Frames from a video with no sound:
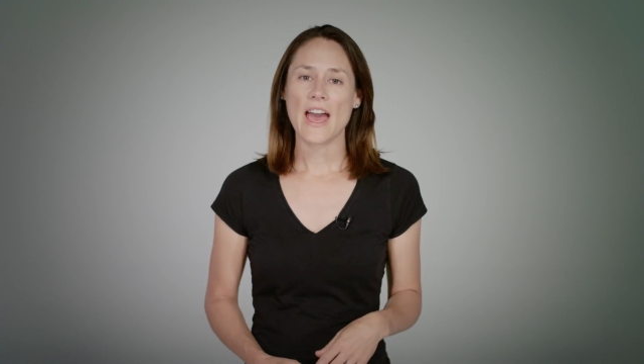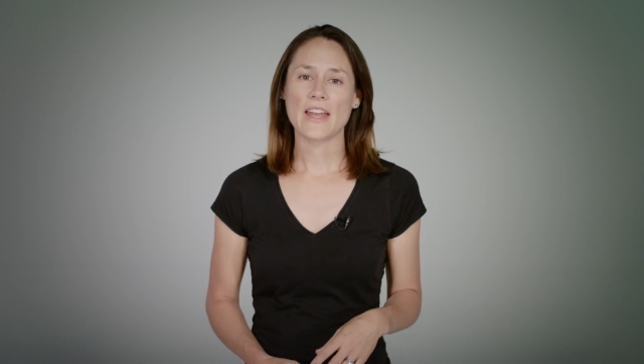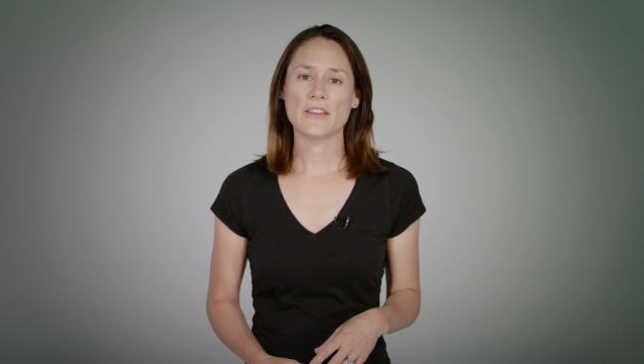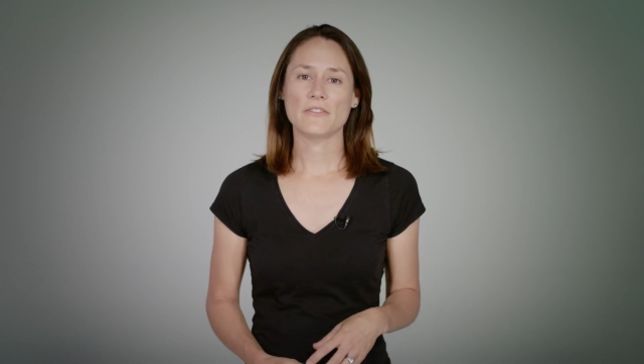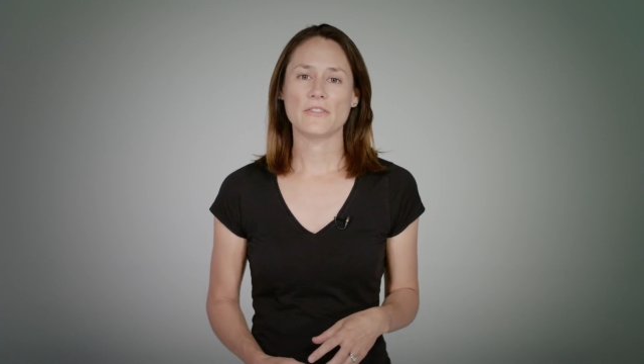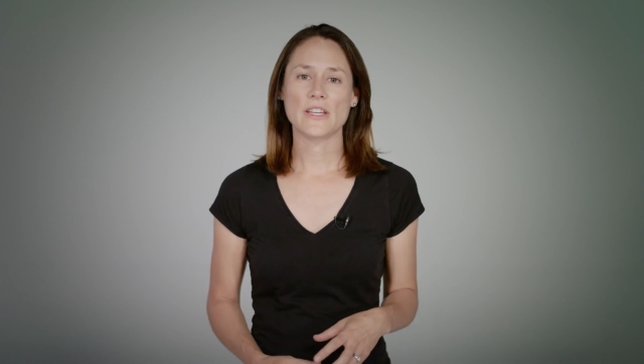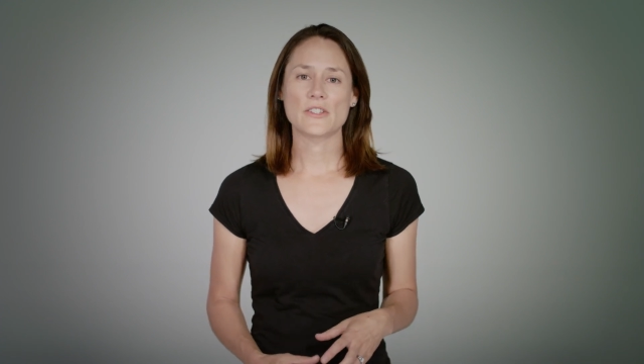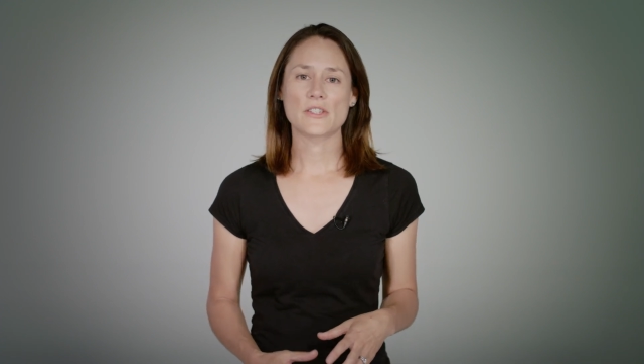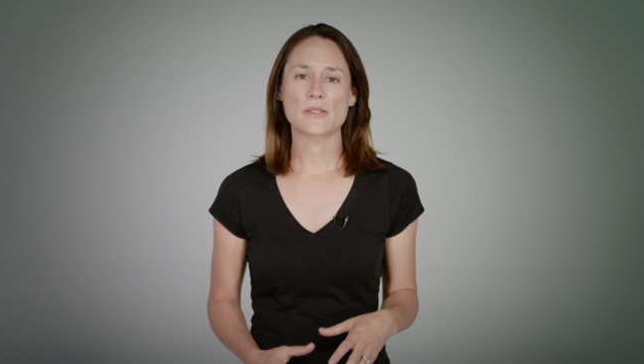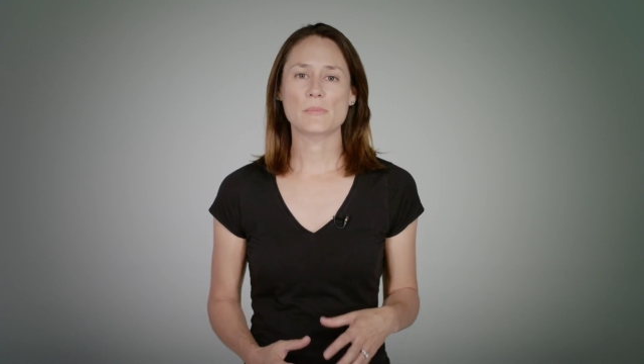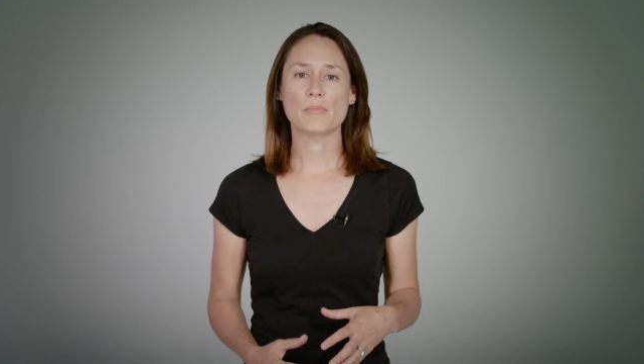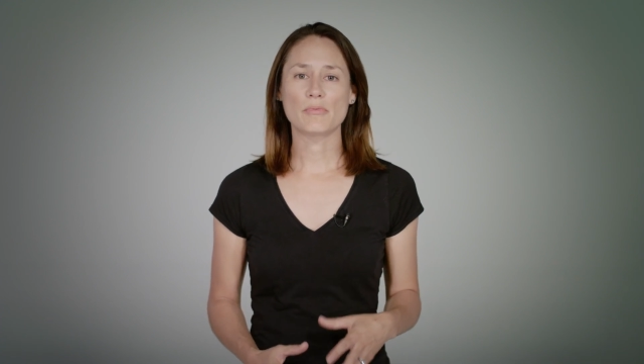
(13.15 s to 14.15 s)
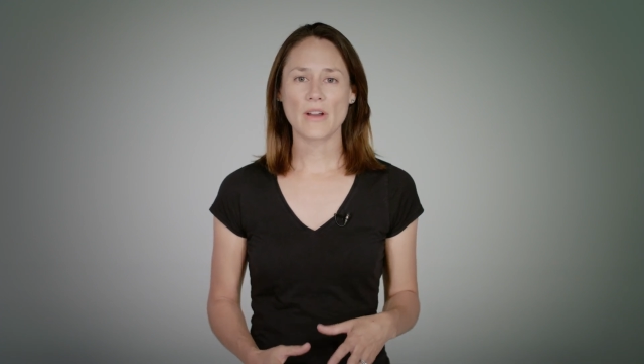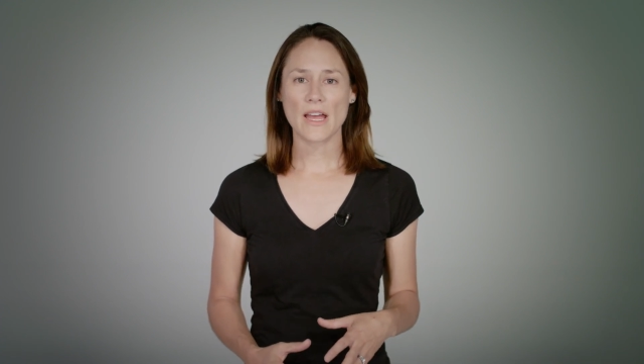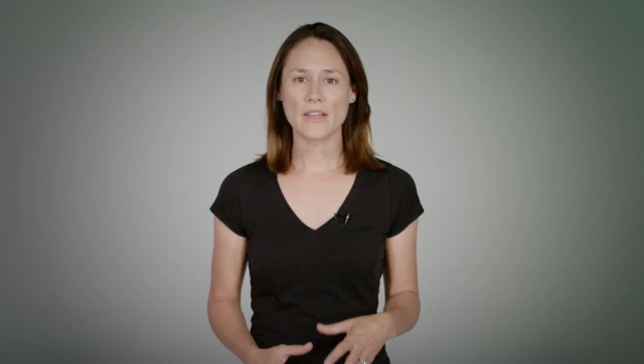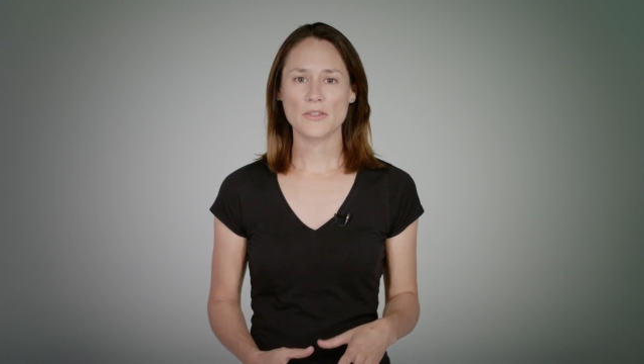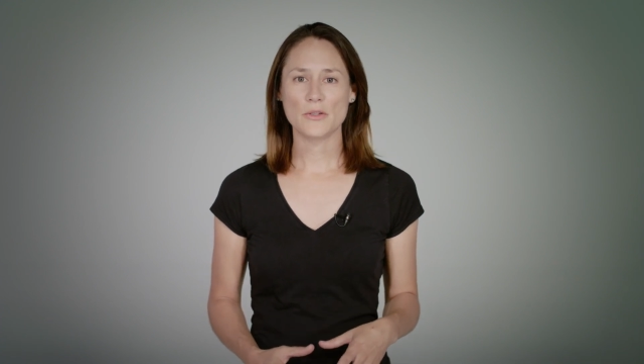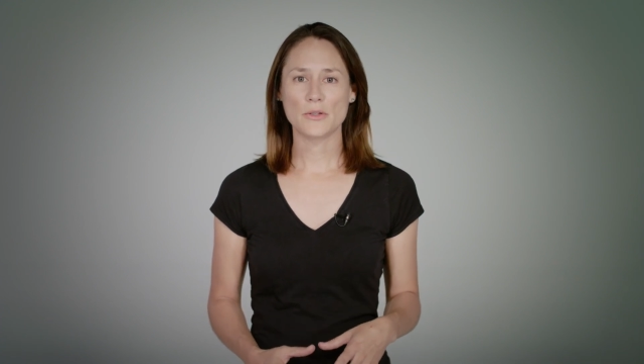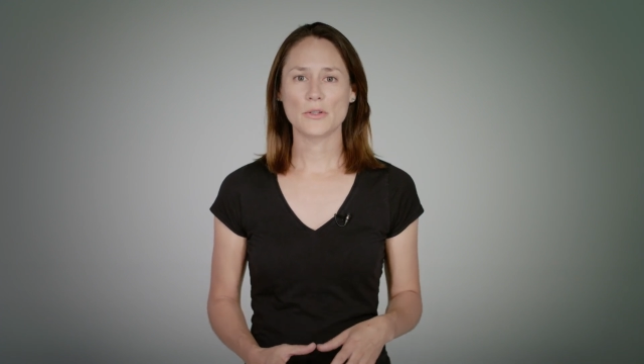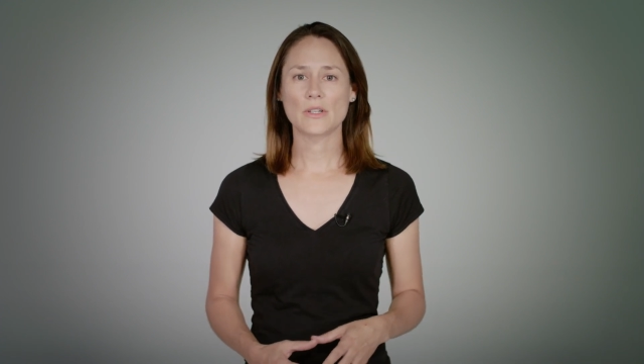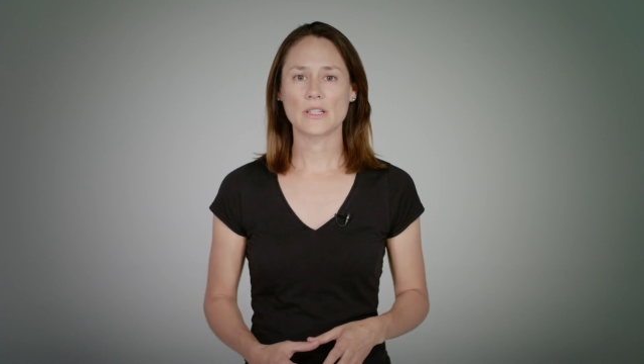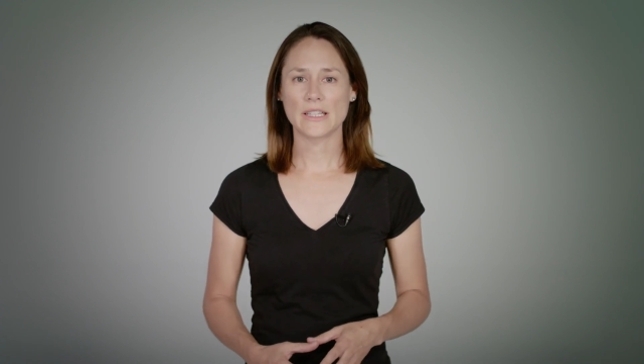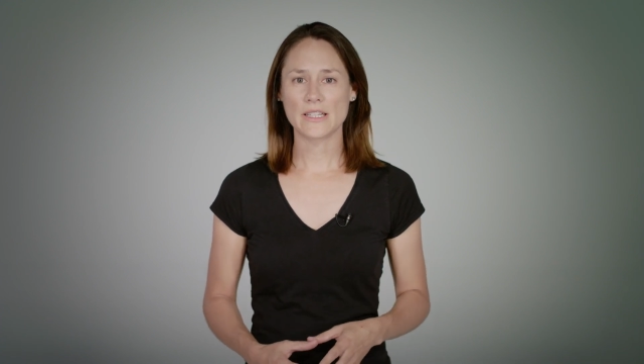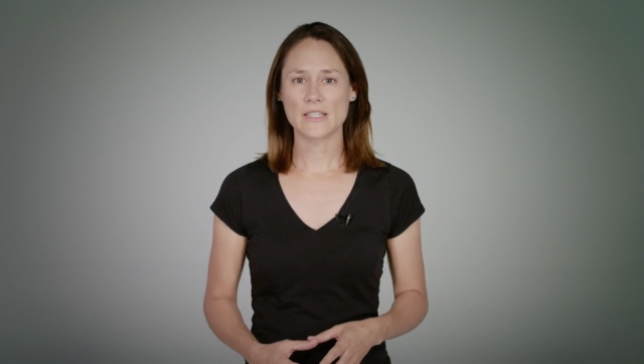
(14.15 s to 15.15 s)
and it features brand new
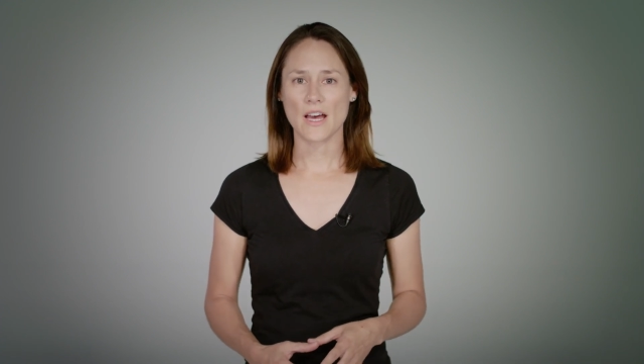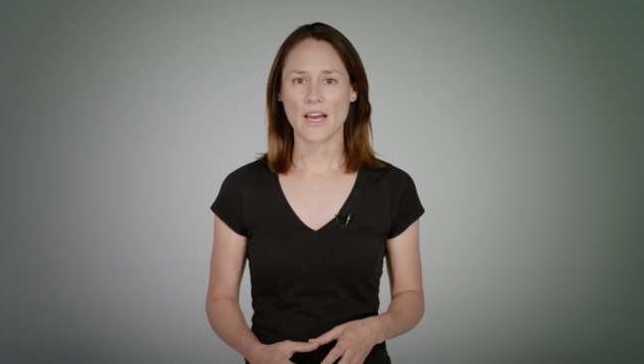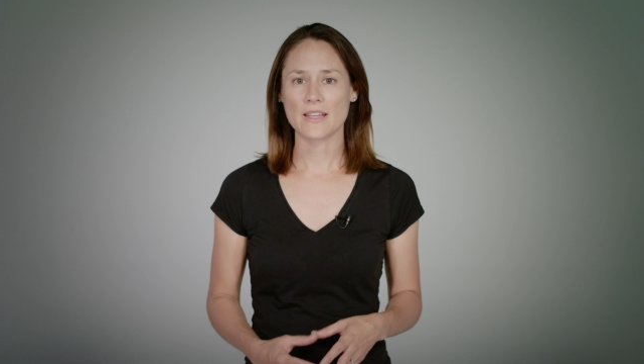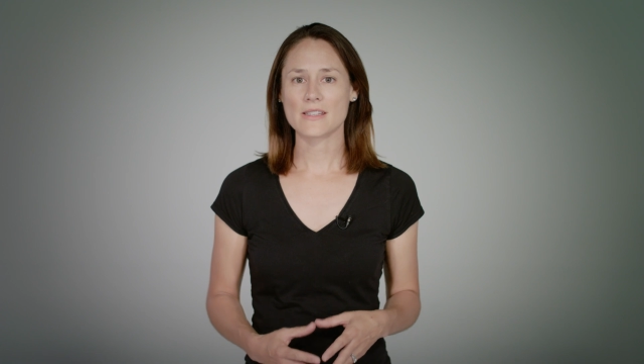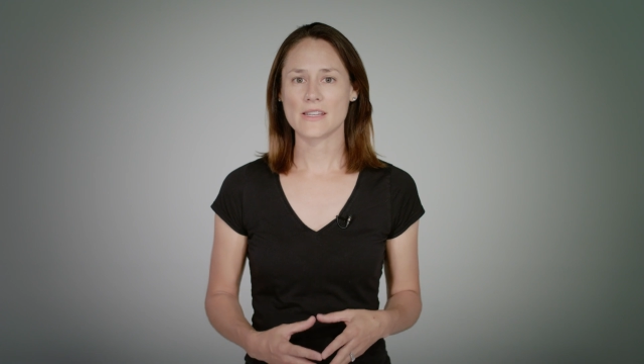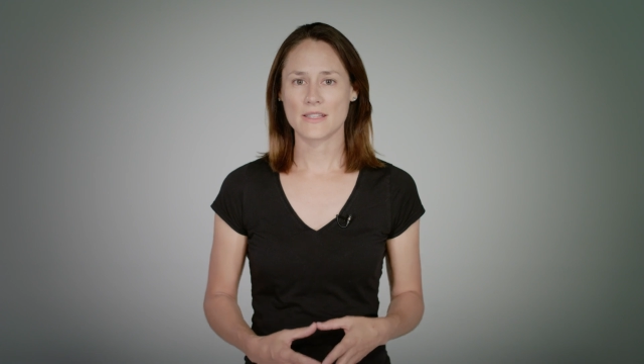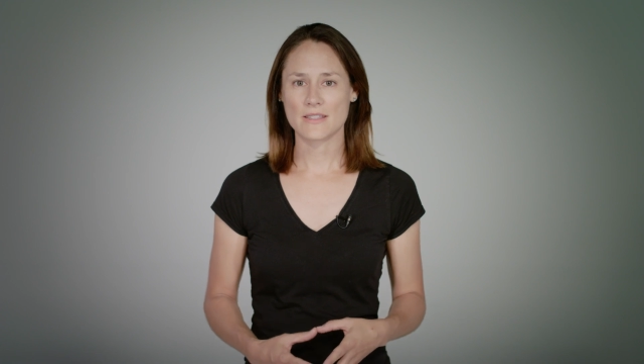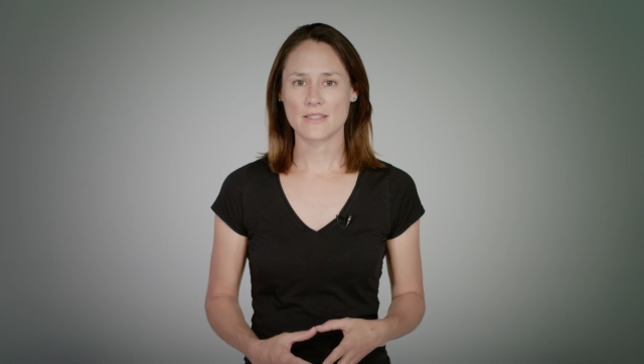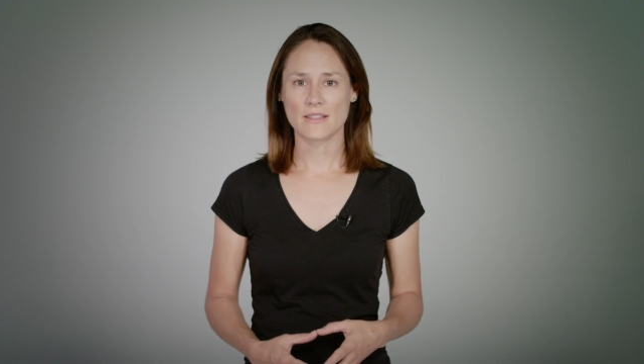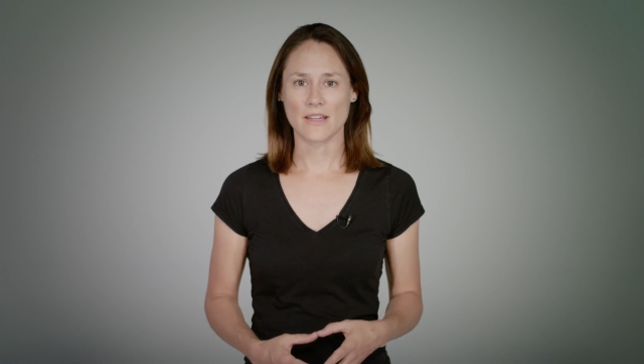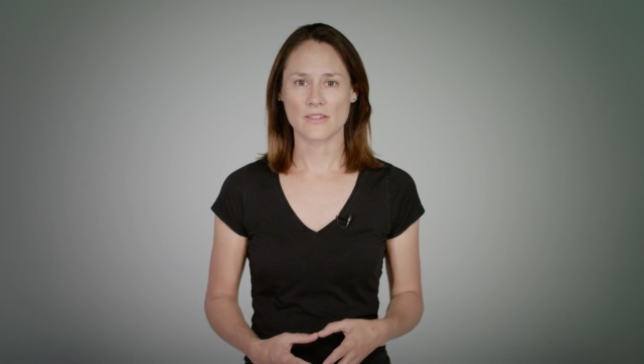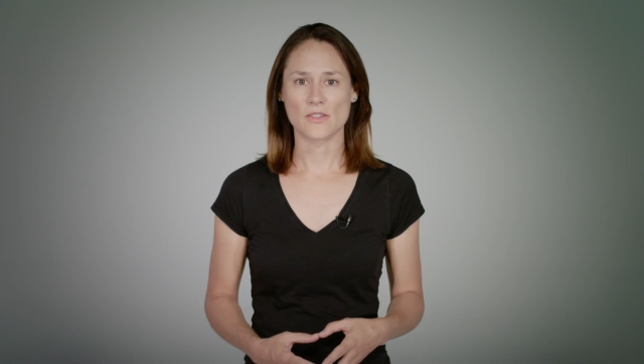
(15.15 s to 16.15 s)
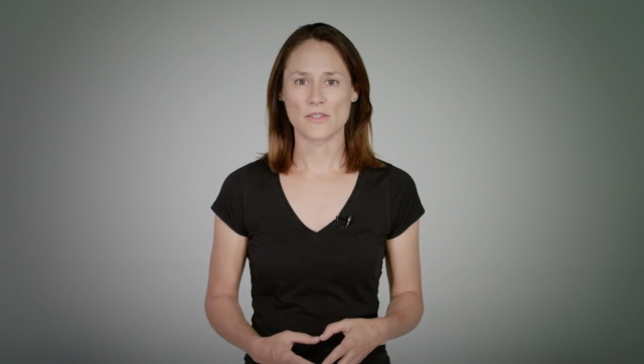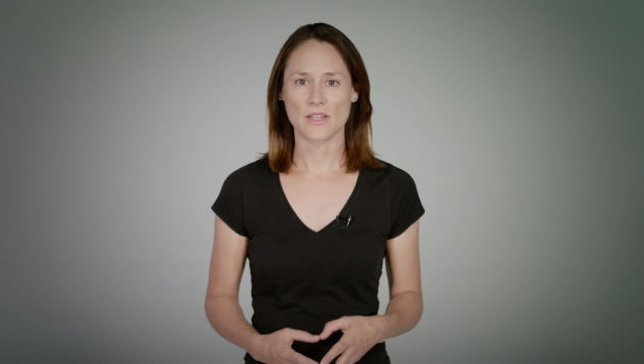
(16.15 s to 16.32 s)
CLICKTIGHT installation